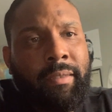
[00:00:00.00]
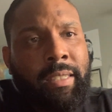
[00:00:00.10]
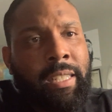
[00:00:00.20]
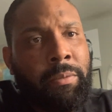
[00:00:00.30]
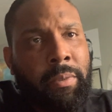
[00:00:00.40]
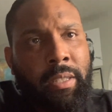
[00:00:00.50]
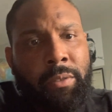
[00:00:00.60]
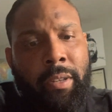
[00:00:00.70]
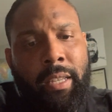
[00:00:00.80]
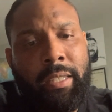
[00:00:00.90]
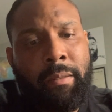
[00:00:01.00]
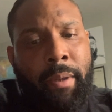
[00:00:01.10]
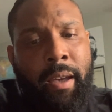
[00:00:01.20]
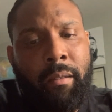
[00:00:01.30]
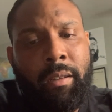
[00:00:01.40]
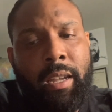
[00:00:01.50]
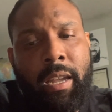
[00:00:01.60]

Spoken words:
this is what this reading is about.